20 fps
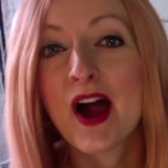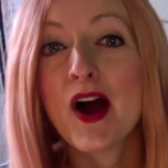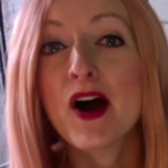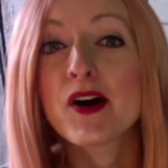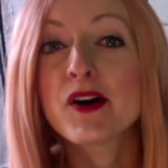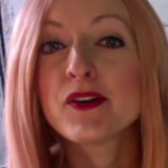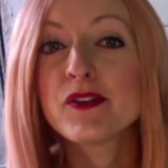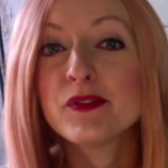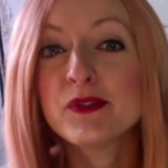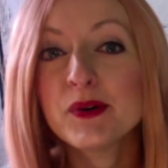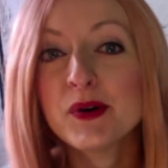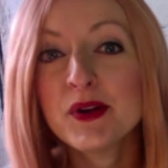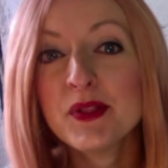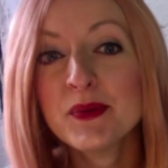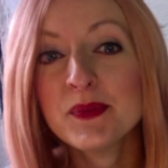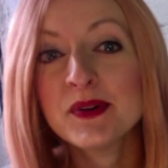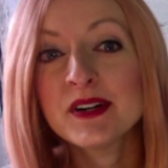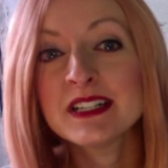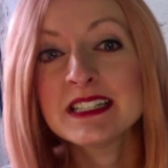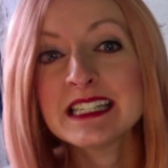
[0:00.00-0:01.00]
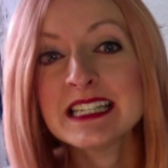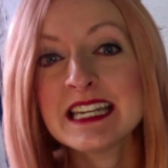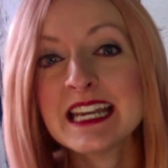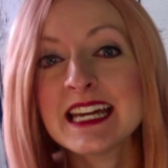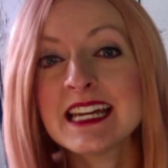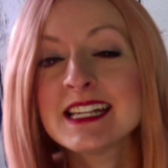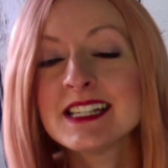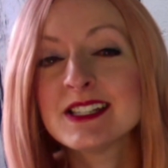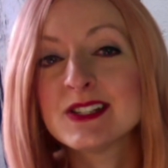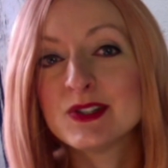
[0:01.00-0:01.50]
Our fourth word
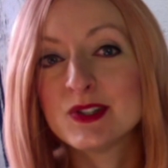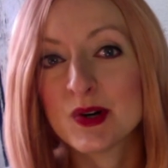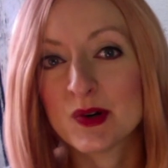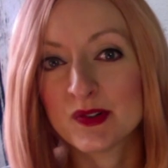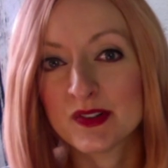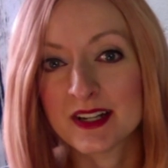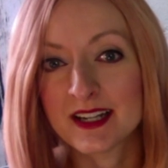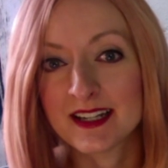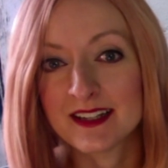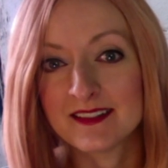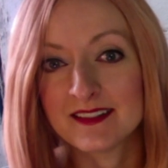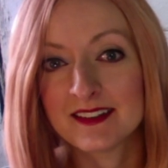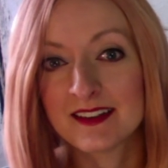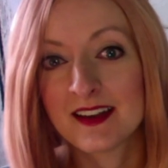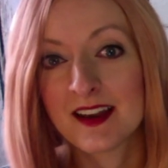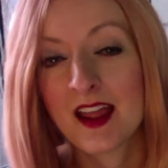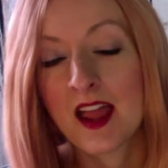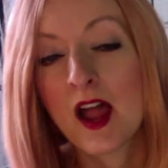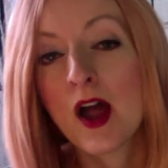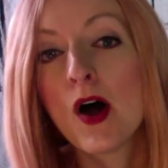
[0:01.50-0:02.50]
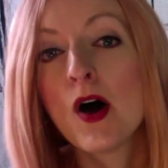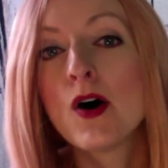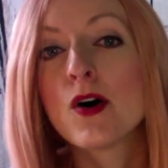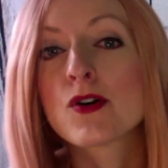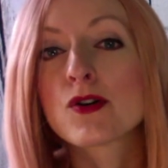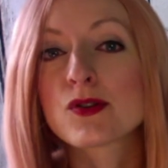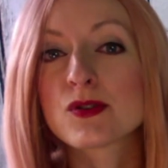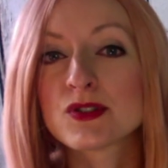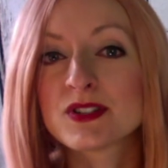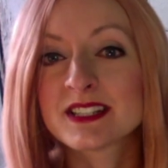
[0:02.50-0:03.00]
today is donut.
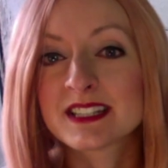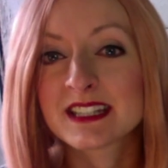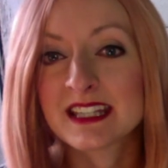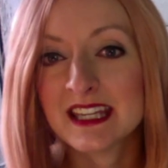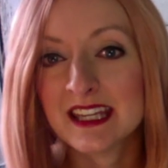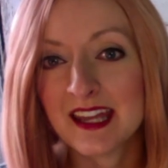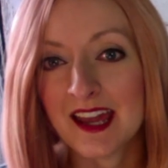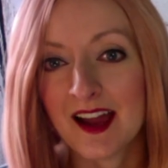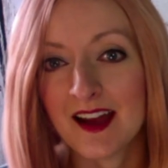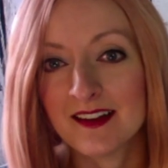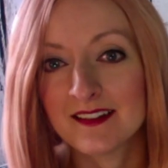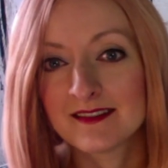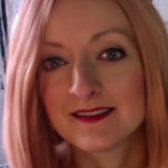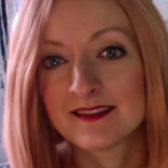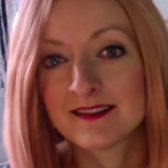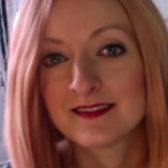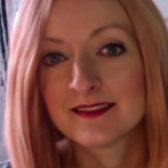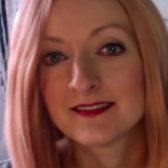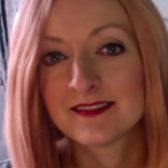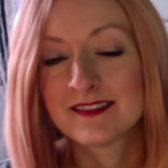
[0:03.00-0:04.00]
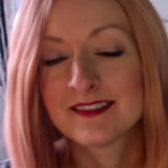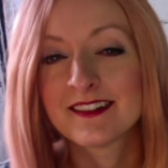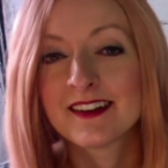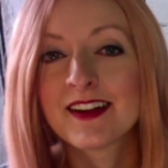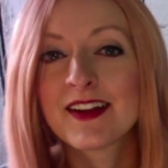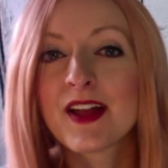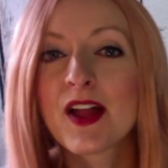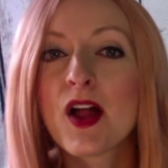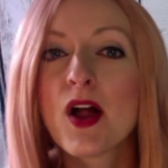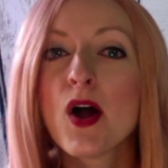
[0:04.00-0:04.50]
Rosquilla.
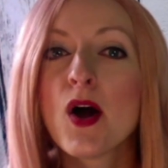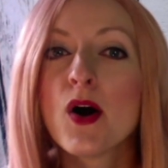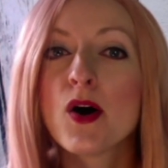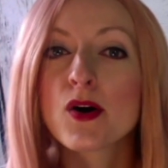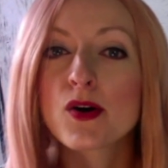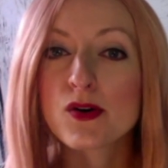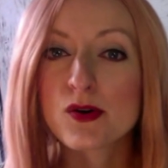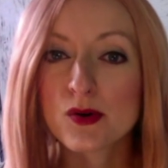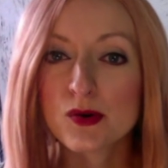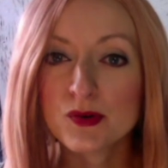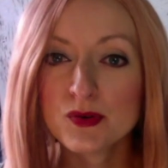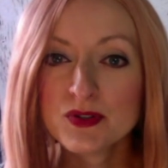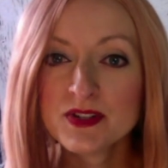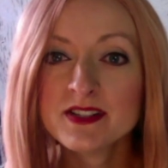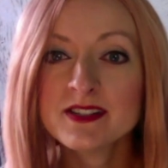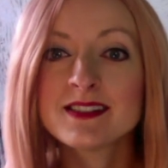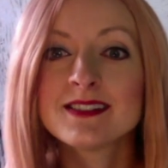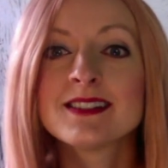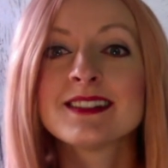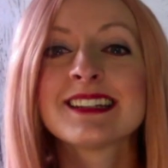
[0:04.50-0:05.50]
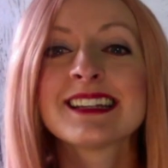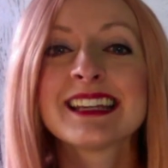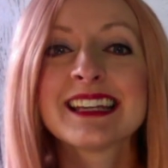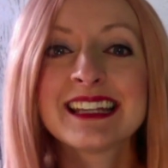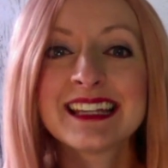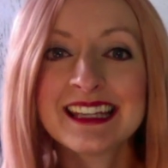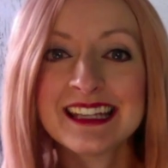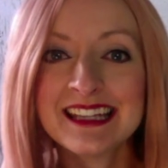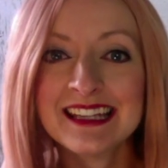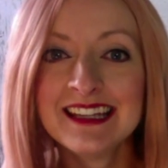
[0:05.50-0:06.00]

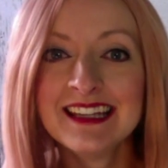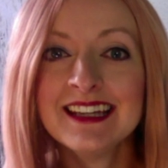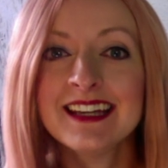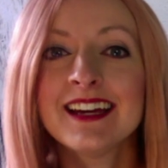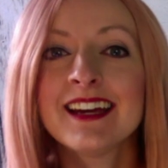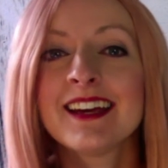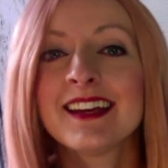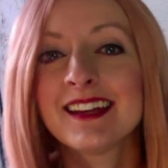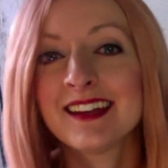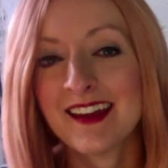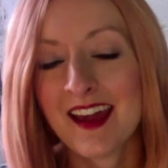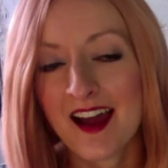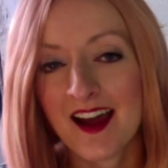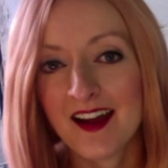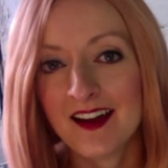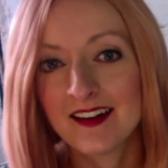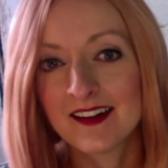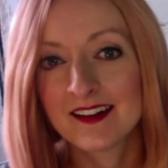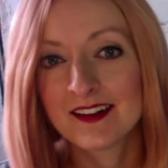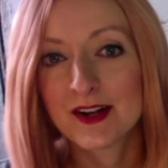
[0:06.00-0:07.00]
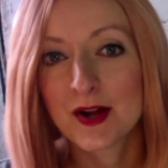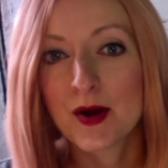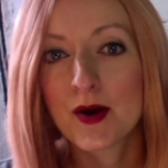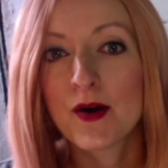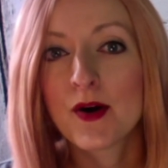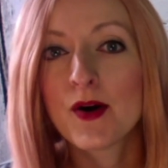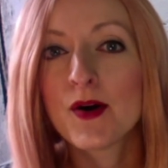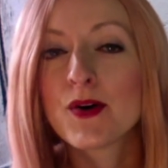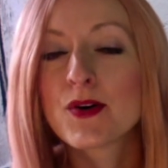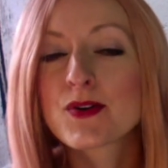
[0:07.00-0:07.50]
Rosquilla.
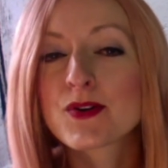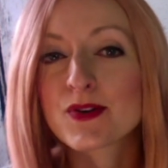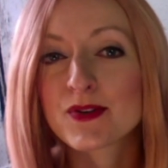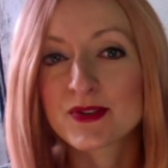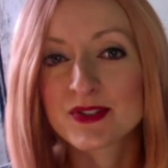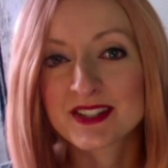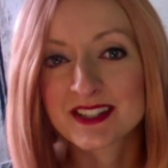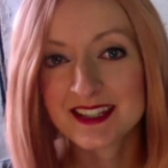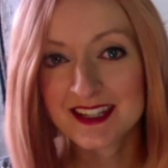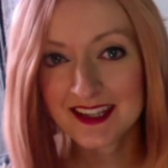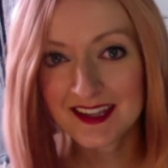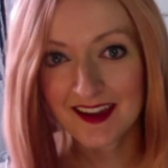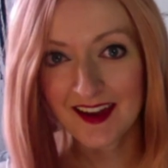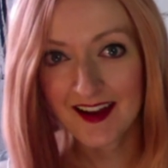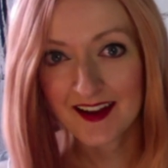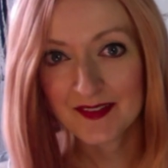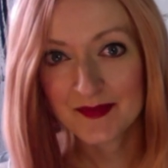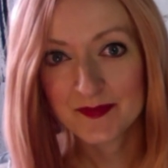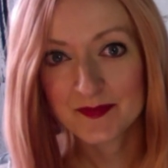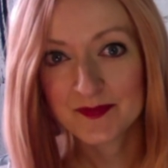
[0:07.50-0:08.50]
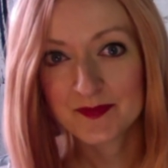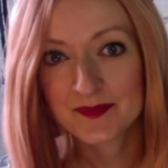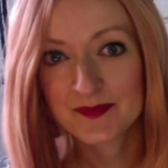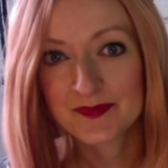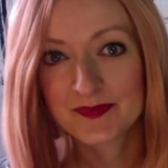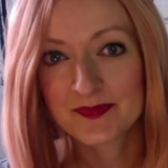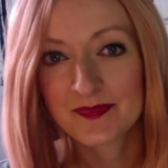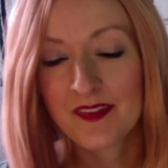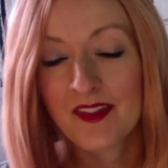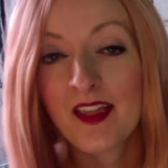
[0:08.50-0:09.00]
Rosquilla.
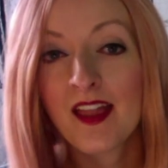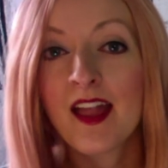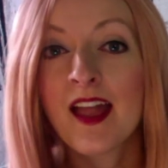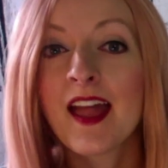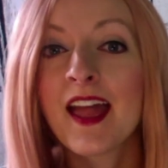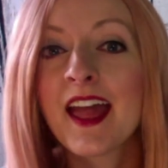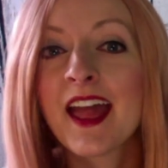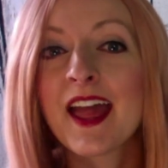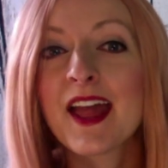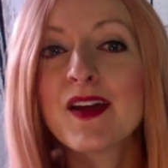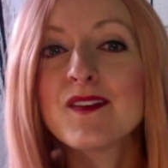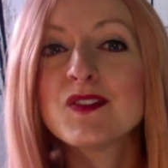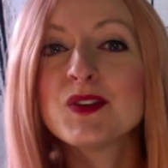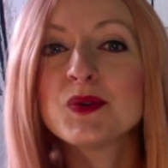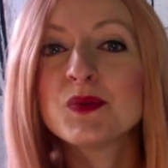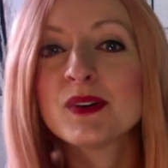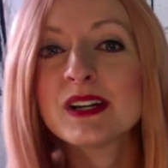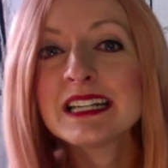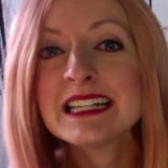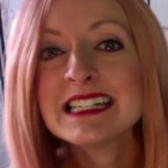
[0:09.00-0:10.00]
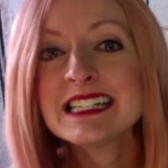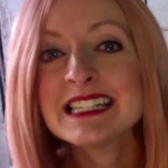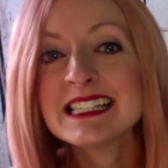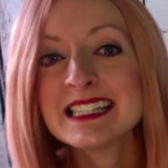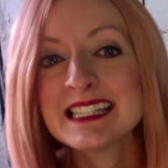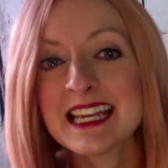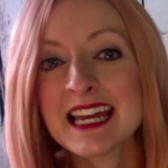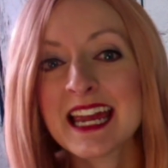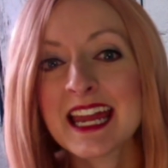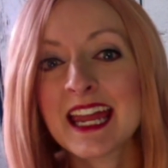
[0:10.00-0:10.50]
If you wanted to
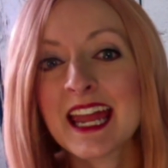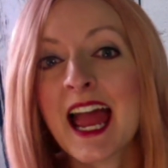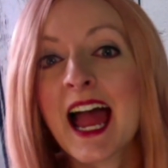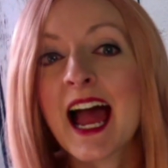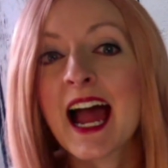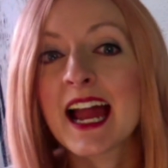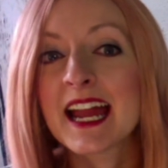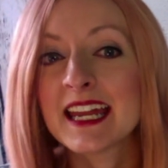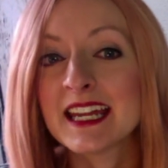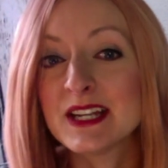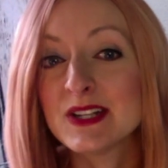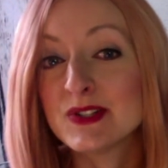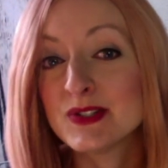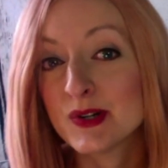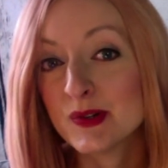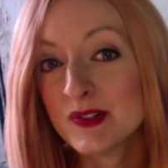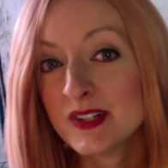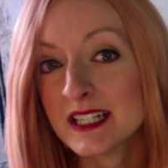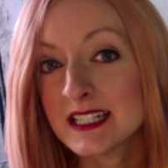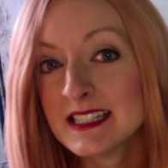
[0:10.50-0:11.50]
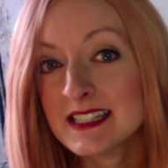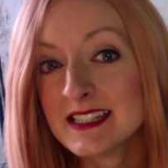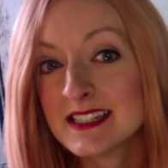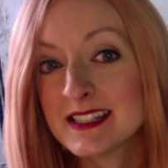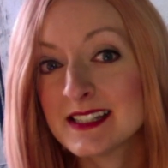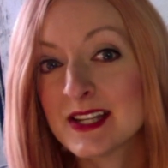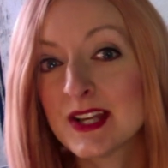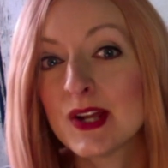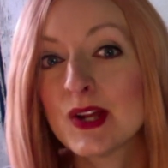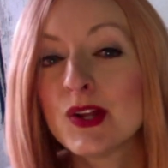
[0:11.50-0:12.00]
say, I eat donuts,
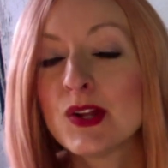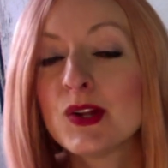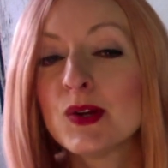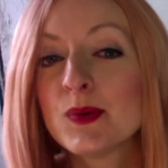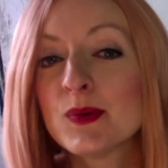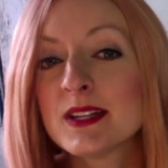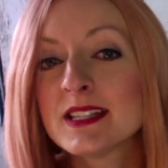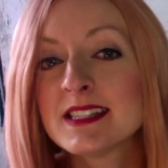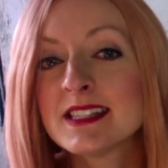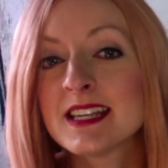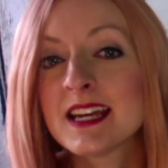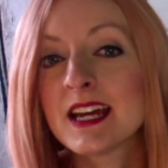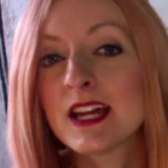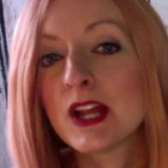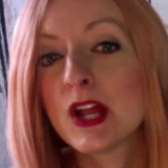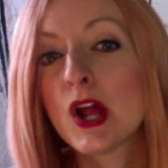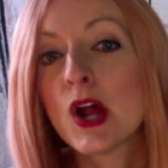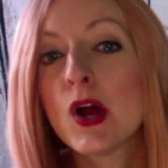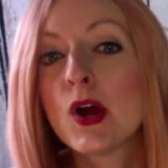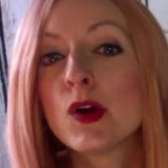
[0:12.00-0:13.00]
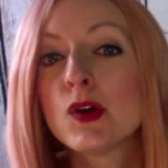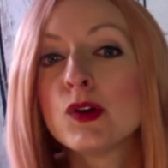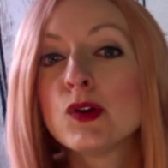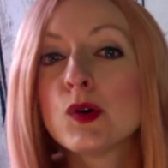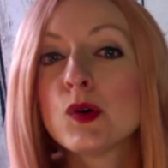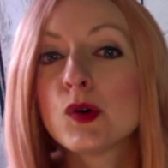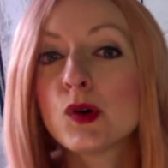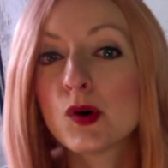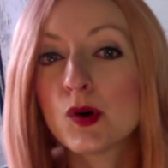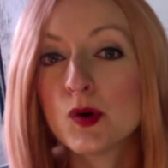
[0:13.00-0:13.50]
you would say,
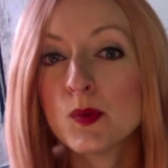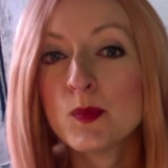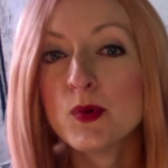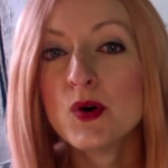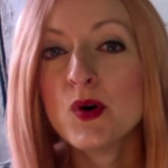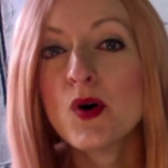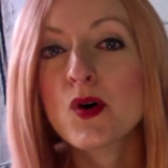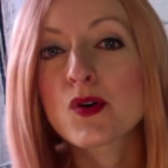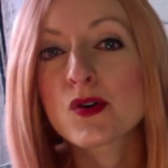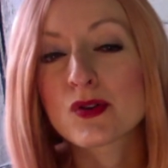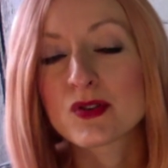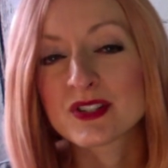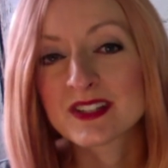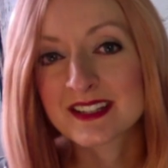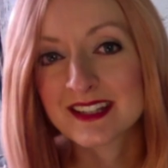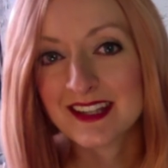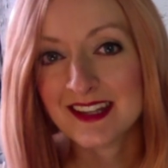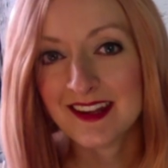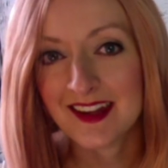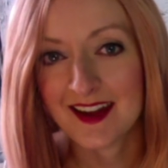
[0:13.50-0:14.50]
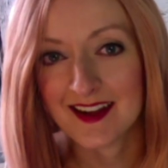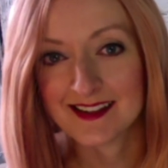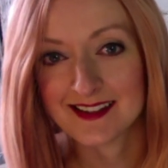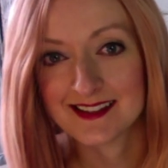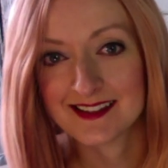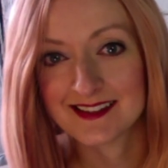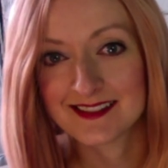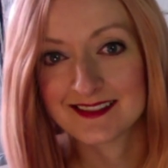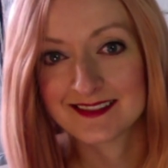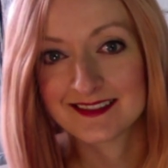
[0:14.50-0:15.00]
yo como
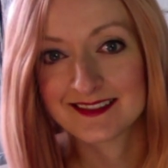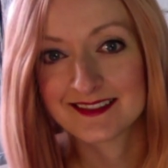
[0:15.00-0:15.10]
rosquillas.